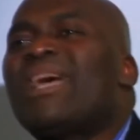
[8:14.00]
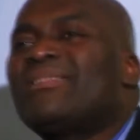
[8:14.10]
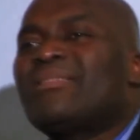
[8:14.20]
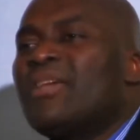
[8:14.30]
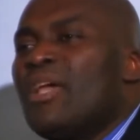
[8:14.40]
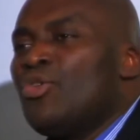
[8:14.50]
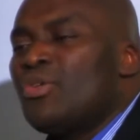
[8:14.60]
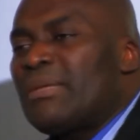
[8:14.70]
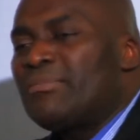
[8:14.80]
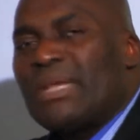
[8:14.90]
that, you
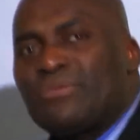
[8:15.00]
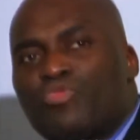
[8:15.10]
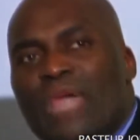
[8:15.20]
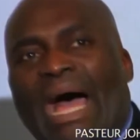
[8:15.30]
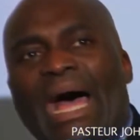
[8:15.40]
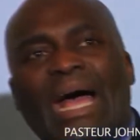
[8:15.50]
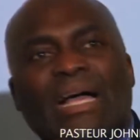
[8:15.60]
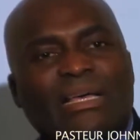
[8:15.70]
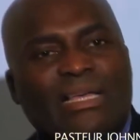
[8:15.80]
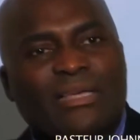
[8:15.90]
know, sometimes we are
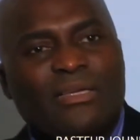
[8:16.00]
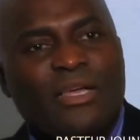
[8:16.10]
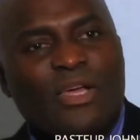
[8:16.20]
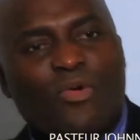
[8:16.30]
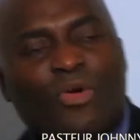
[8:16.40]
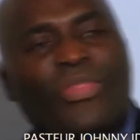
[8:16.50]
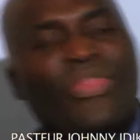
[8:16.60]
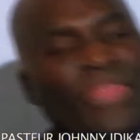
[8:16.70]
hanging on